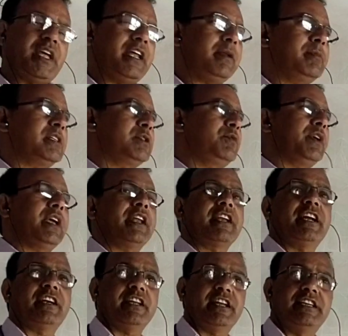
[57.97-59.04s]
The animals we
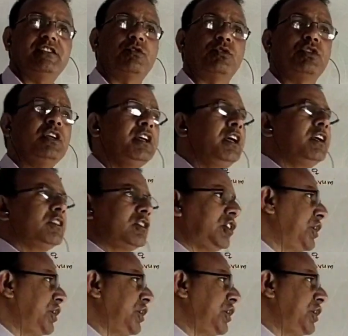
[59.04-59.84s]
can categorize into